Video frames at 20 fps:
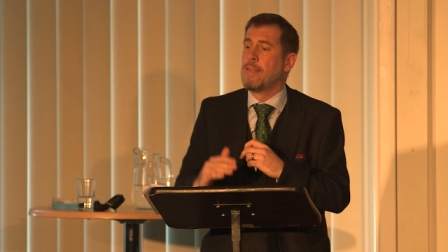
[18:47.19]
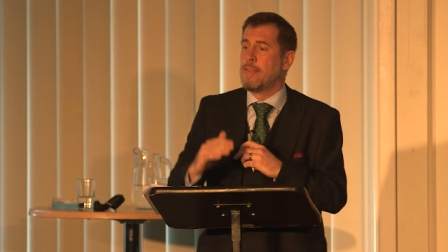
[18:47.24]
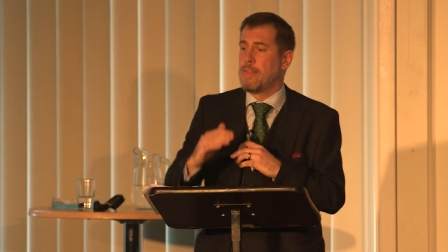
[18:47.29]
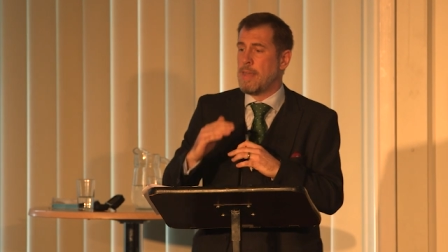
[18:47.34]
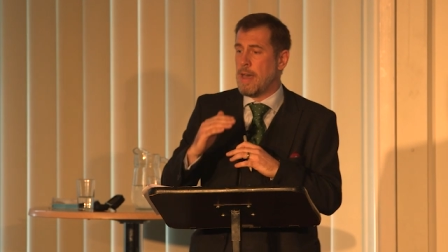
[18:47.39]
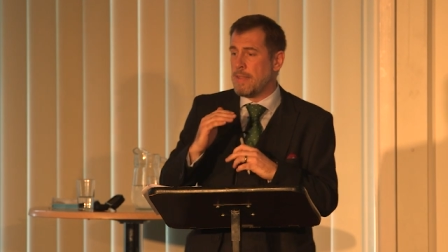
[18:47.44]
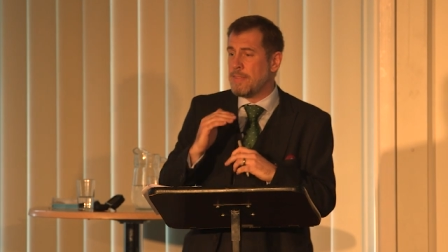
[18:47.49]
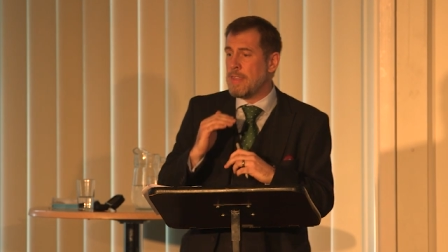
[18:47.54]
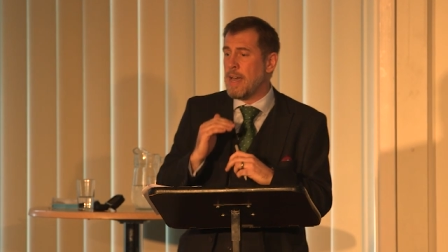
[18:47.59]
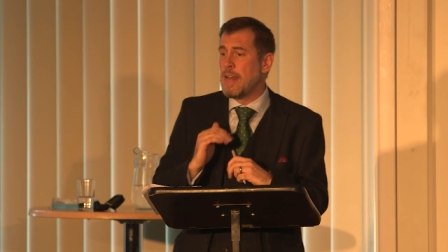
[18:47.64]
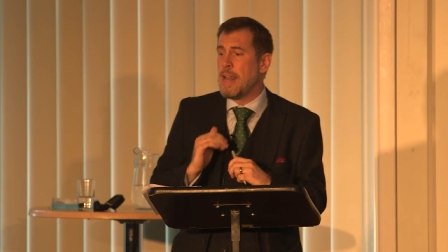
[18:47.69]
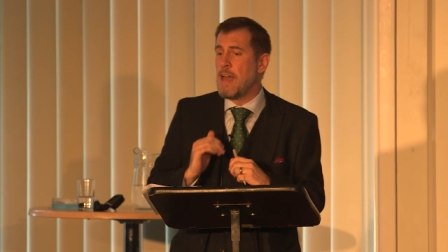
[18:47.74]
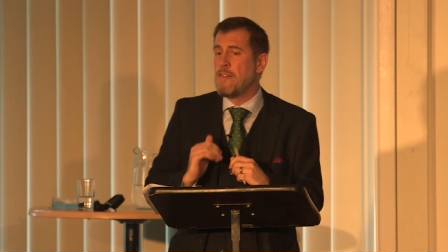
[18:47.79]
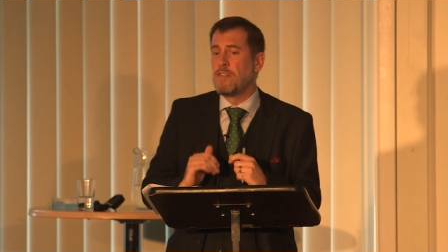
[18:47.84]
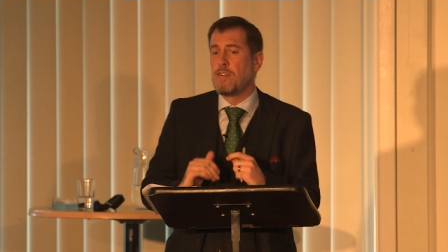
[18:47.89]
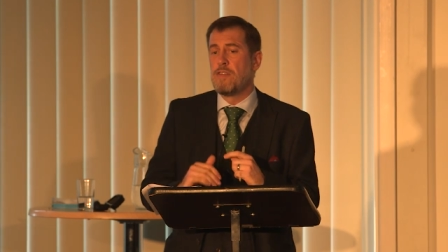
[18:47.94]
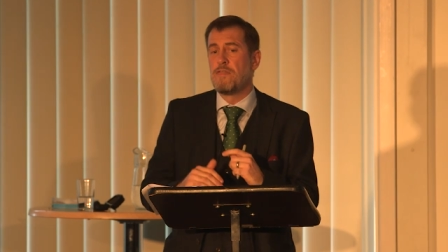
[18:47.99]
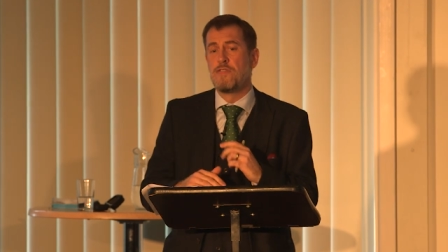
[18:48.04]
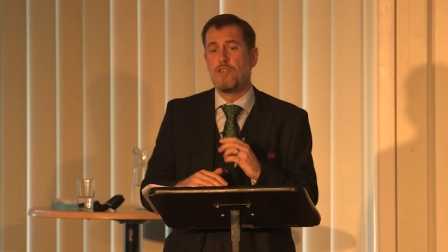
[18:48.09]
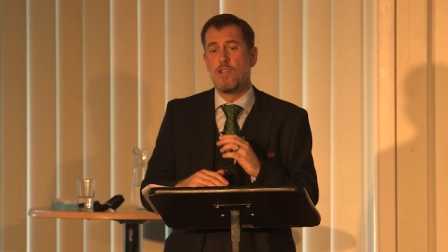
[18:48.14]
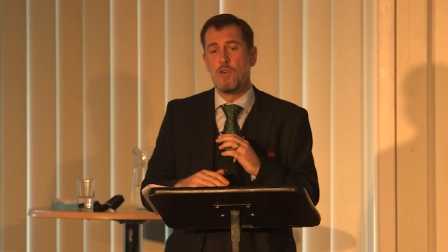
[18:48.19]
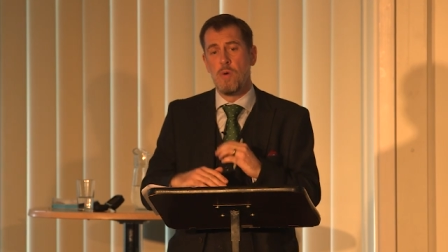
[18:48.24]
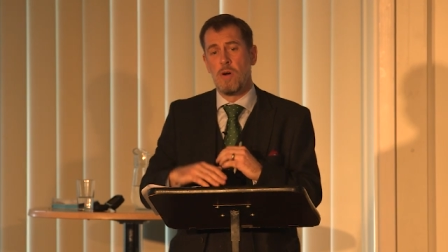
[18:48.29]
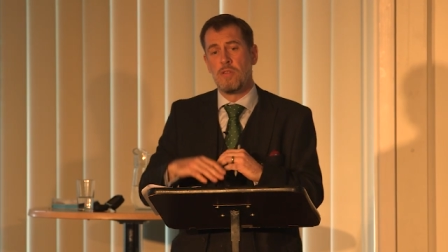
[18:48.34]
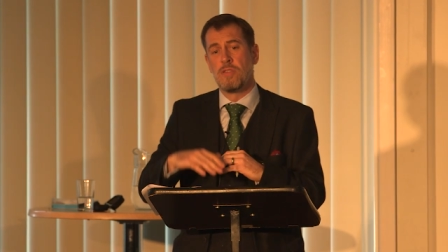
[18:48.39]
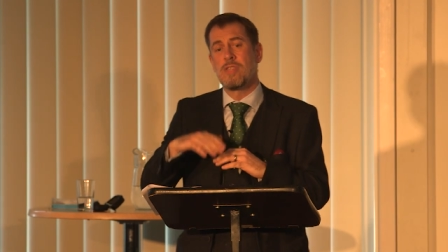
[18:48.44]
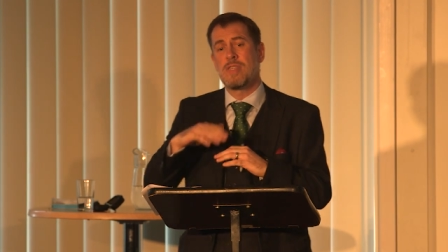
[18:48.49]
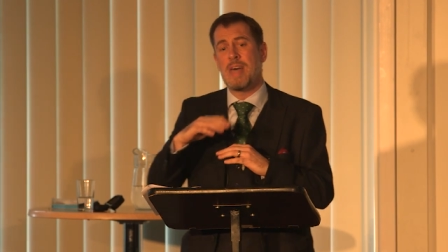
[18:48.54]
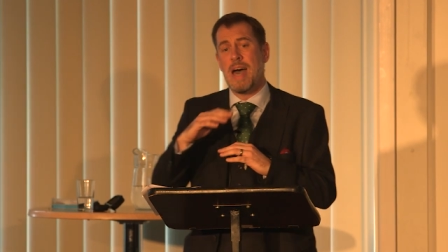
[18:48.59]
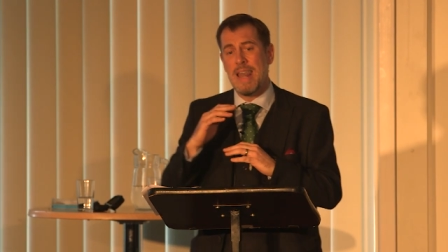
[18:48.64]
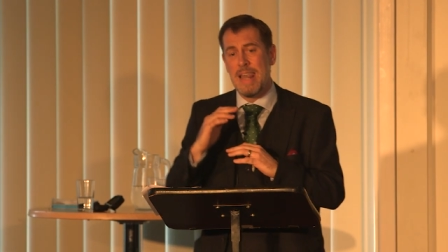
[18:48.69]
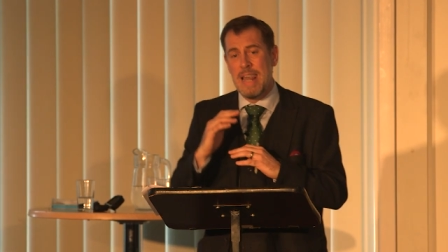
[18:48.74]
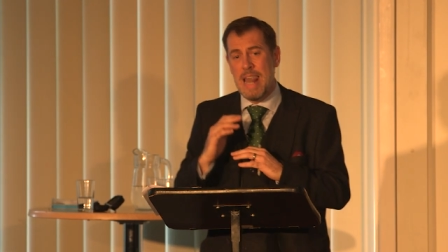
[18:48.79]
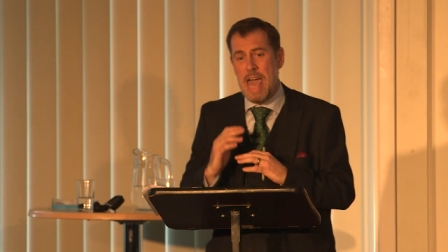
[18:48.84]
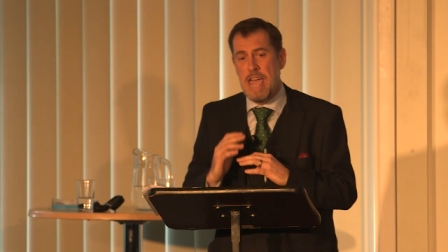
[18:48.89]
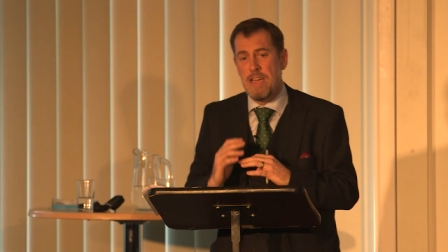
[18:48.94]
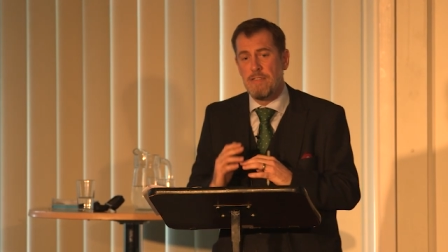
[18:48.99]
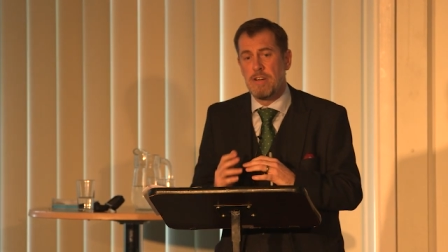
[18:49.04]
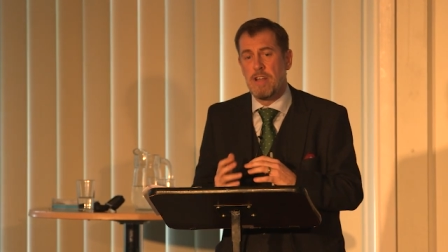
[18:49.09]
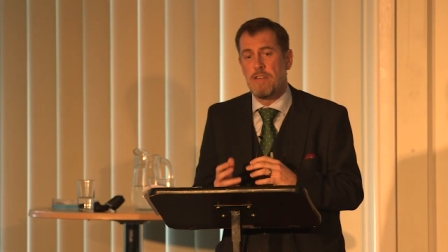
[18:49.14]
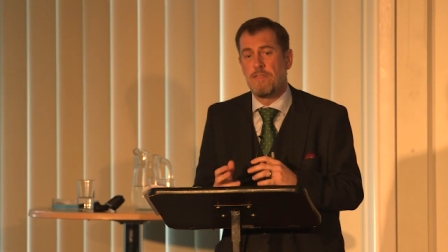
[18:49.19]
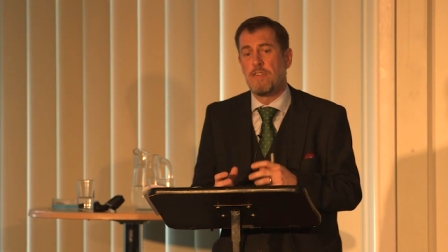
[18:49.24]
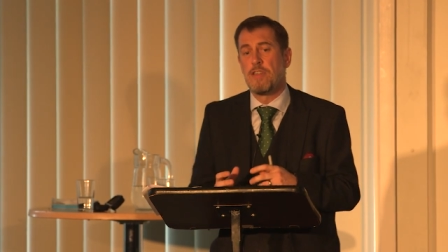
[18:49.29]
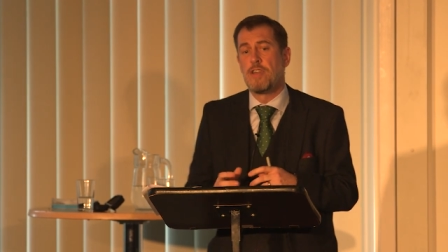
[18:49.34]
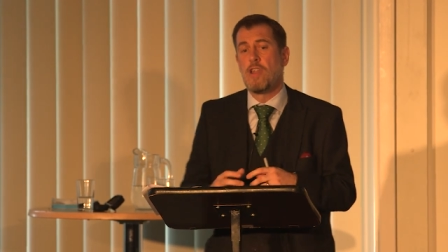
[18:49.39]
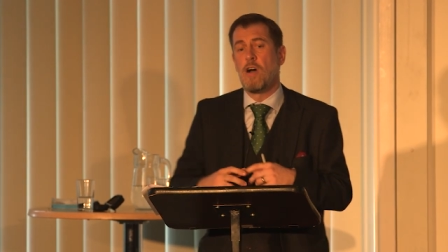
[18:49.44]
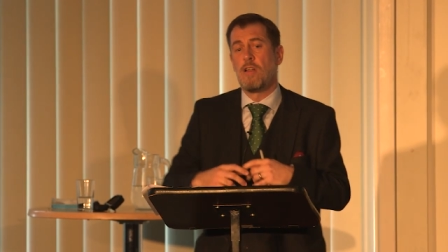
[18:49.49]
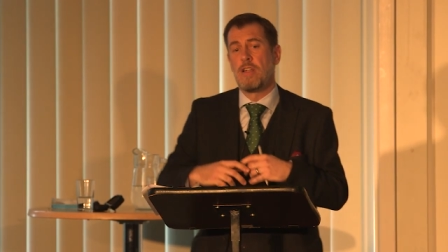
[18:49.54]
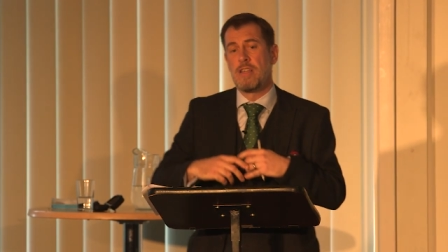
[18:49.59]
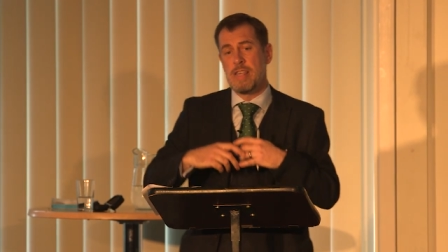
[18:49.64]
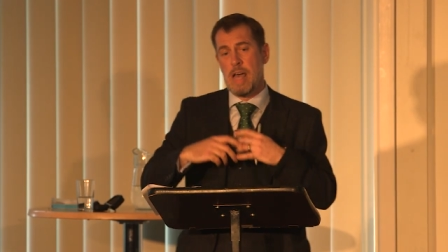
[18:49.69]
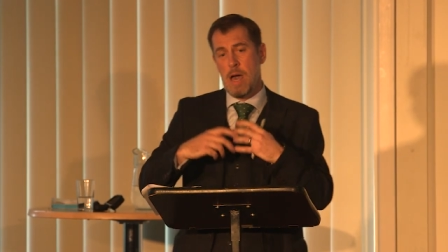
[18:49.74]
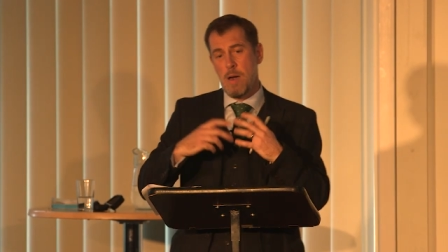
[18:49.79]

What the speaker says: that level of nuance, that layering of the knowledge,